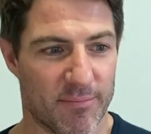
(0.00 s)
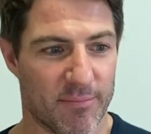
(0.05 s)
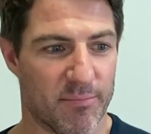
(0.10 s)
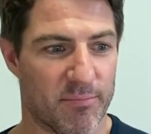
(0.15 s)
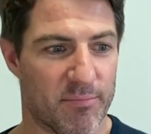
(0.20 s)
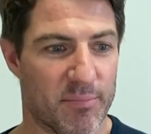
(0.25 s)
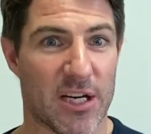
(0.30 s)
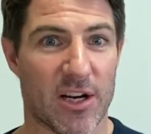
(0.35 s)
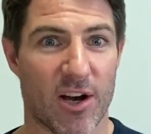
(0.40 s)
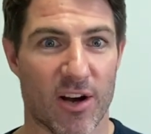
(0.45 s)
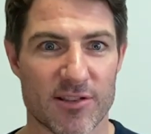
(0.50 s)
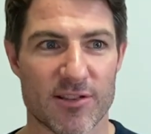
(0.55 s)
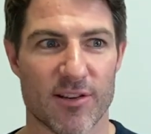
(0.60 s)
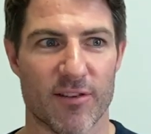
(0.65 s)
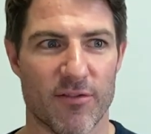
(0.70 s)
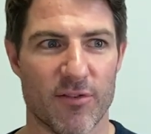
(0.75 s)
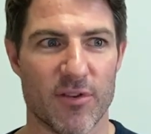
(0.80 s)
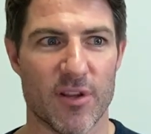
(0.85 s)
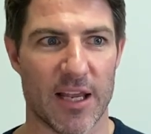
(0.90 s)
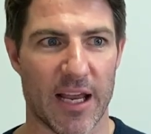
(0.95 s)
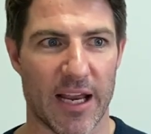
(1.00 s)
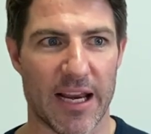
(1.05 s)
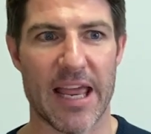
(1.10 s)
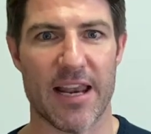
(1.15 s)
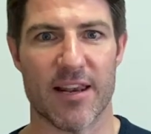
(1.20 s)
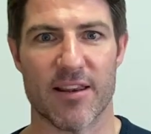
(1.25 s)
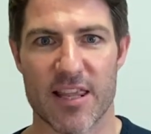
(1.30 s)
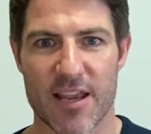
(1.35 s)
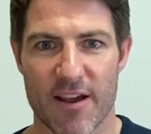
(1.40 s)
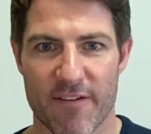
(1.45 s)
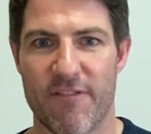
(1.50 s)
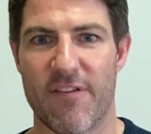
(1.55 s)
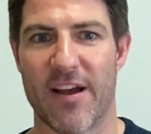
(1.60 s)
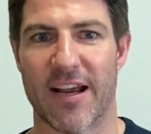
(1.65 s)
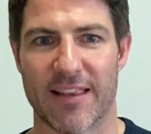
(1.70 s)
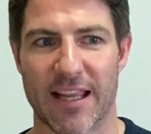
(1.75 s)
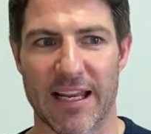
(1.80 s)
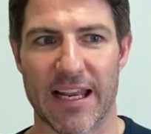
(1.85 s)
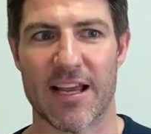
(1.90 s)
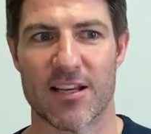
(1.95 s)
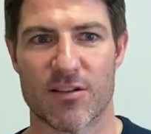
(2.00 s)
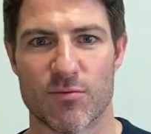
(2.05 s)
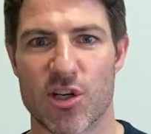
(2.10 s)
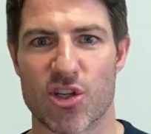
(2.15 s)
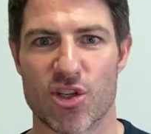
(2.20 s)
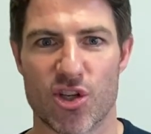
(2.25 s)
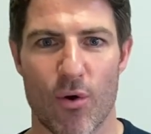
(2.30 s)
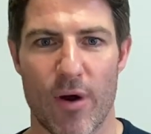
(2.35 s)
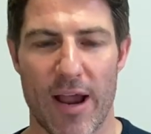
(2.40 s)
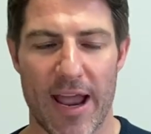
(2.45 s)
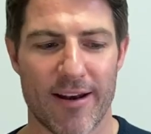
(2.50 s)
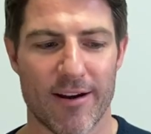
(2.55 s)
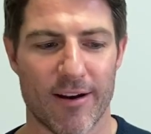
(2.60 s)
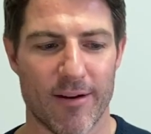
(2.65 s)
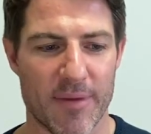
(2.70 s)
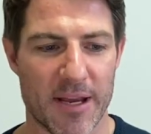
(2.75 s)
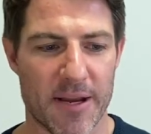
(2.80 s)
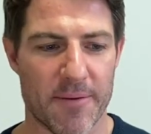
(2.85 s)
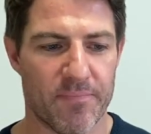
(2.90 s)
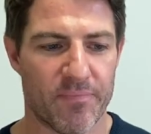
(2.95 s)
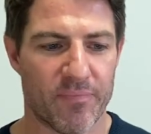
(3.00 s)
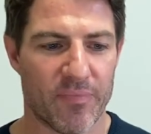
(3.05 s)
because of, again, the effect that last week's show had on me.